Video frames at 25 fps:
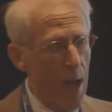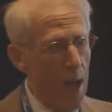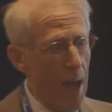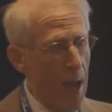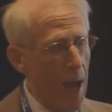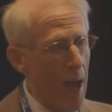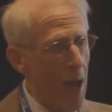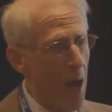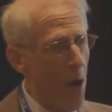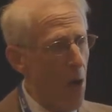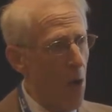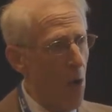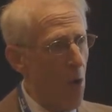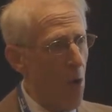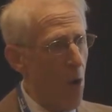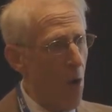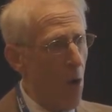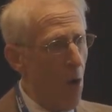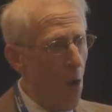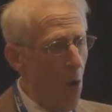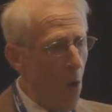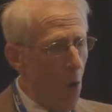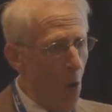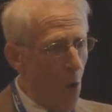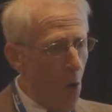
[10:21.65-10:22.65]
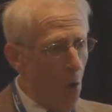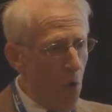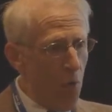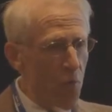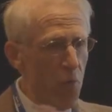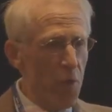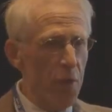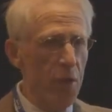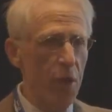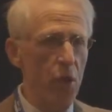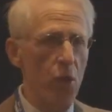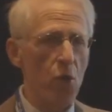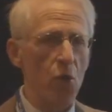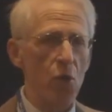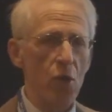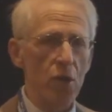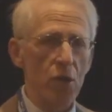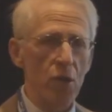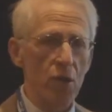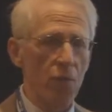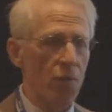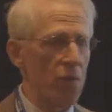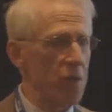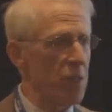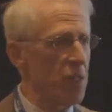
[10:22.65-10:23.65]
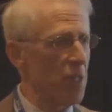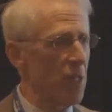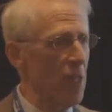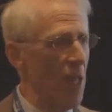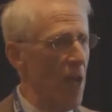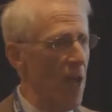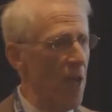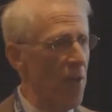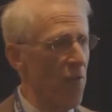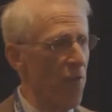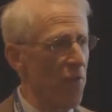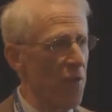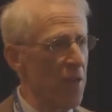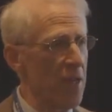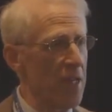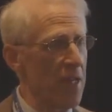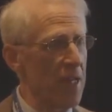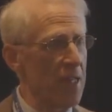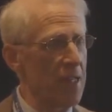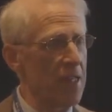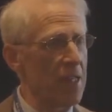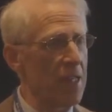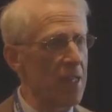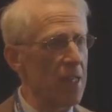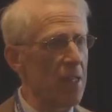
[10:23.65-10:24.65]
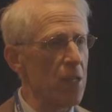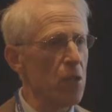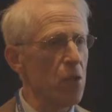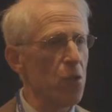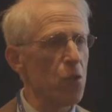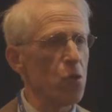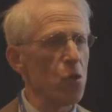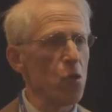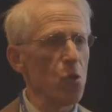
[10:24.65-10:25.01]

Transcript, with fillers: how over the course of his life he continued